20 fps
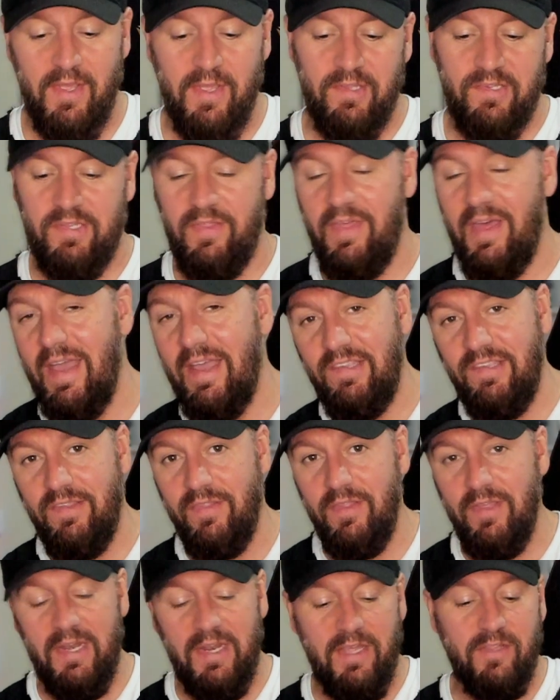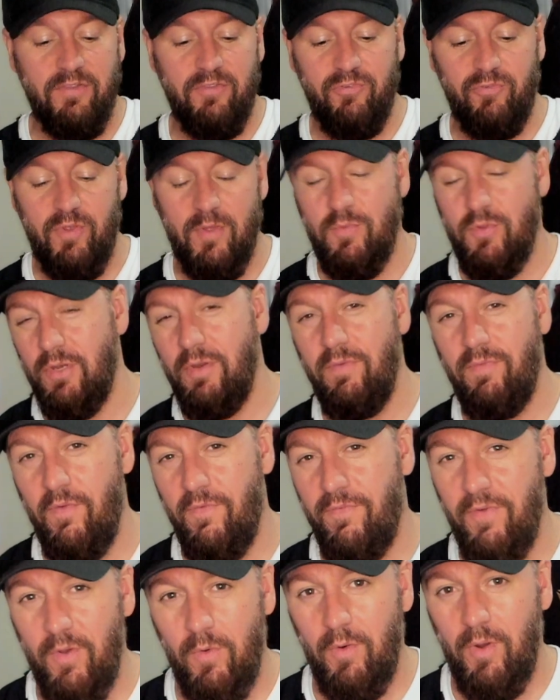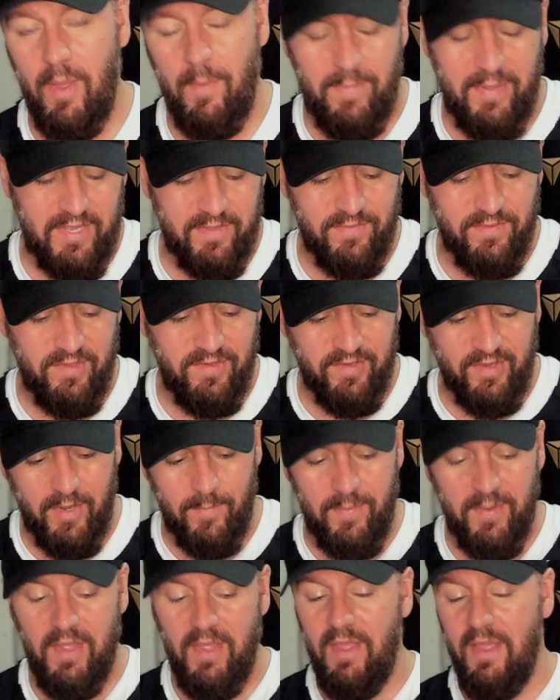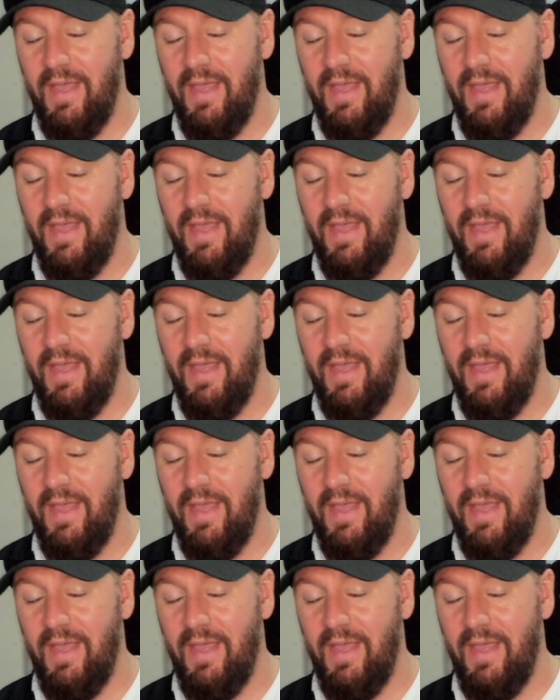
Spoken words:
so that is in the link description if you feel like picking these up.